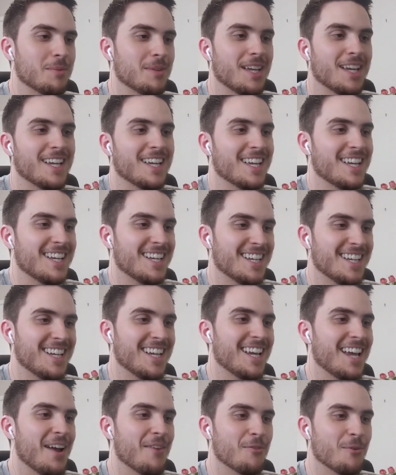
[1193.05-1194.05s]
Like
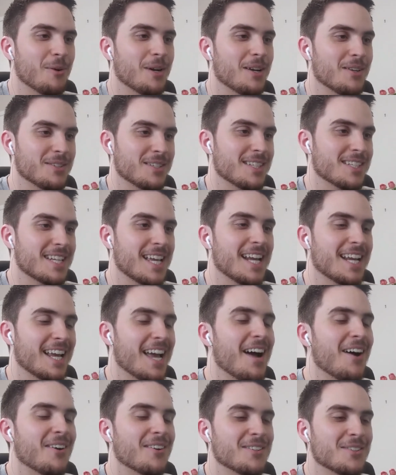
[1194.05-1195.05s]
everyone else is getting out.